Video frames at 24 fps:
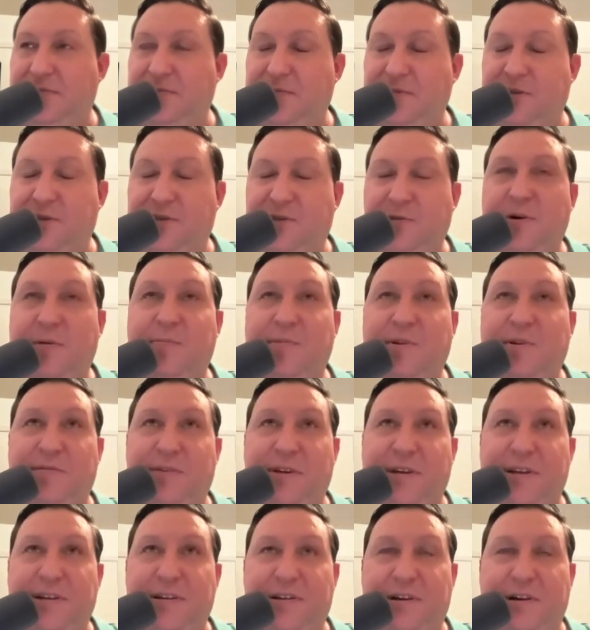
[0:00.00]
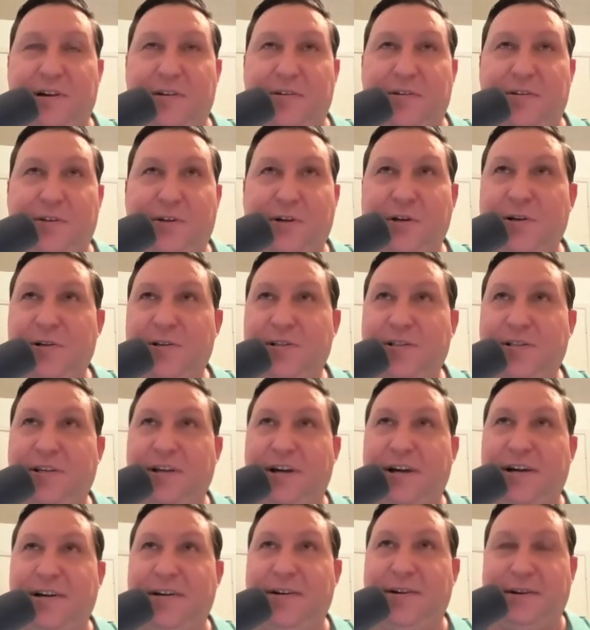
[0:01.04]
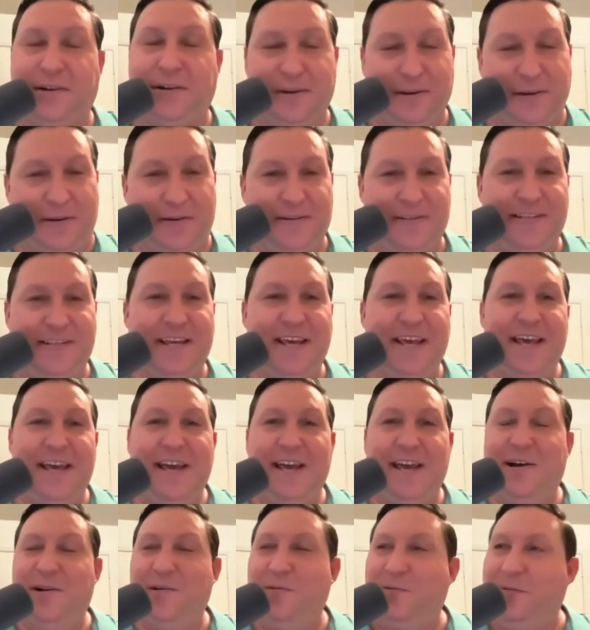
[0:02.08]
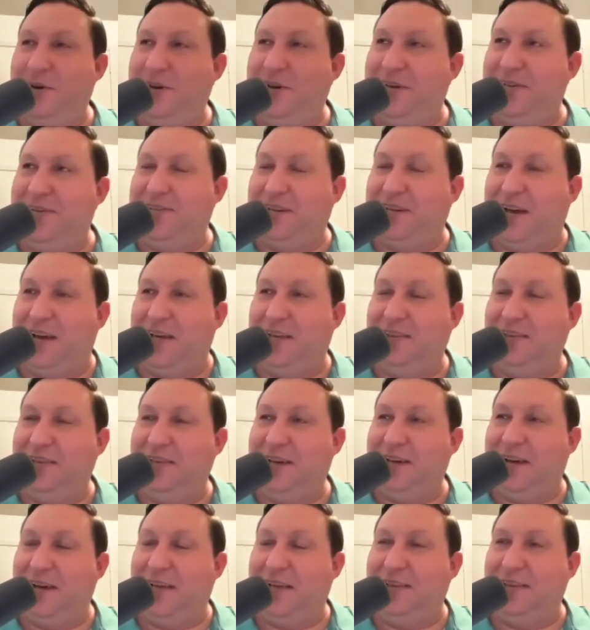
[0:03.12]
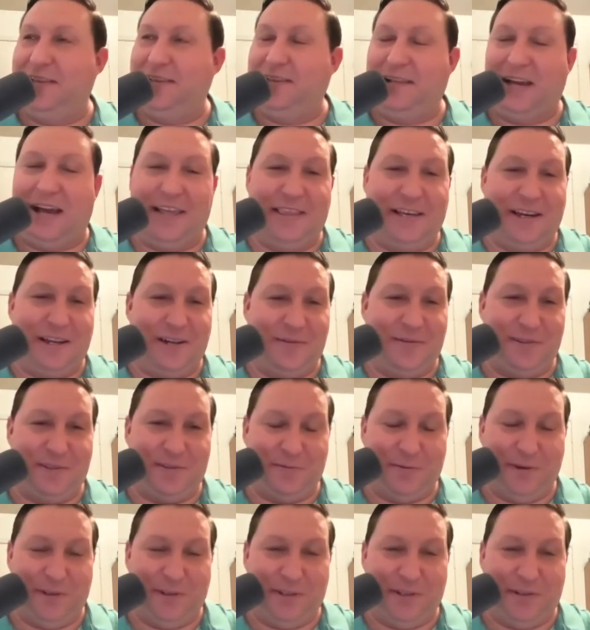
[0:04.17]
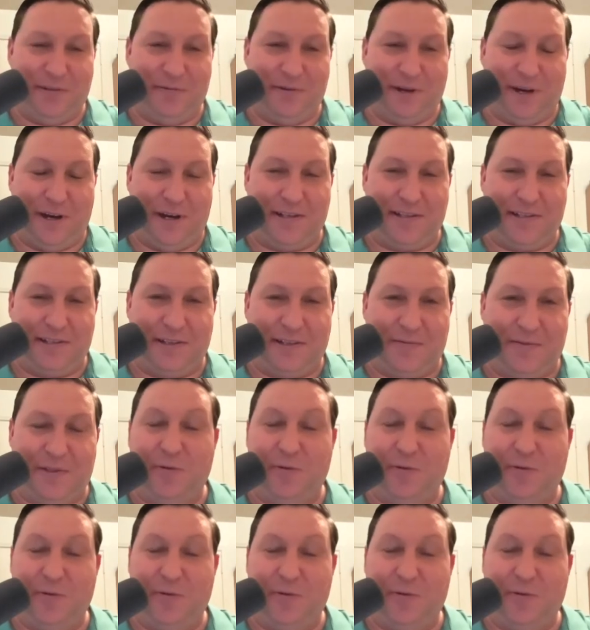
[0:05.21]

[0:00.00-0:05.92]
script of it called Kurt Got Hurt, which I thought it was really awesome.